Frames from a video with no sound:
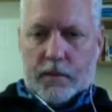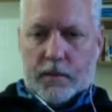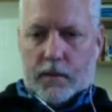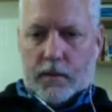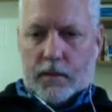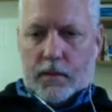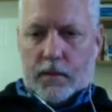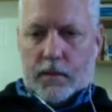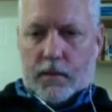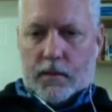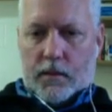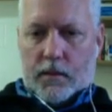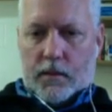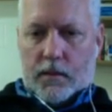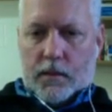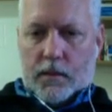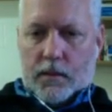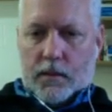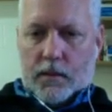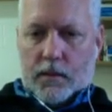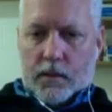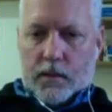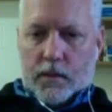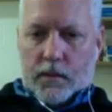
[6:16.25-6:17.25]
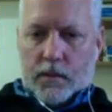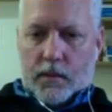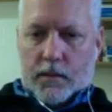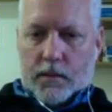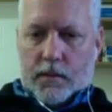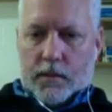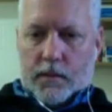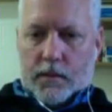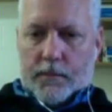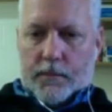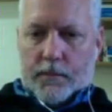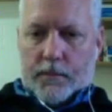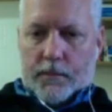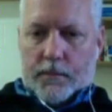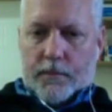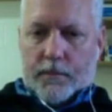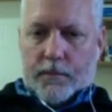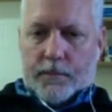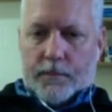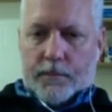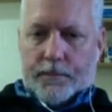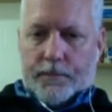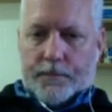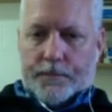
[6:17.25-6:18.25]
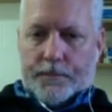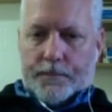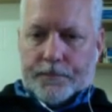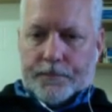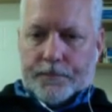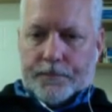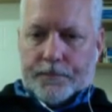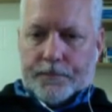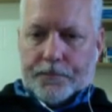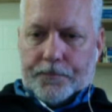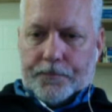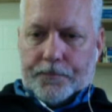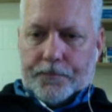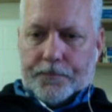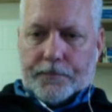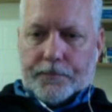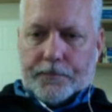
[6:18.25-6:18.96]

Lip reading: (silence)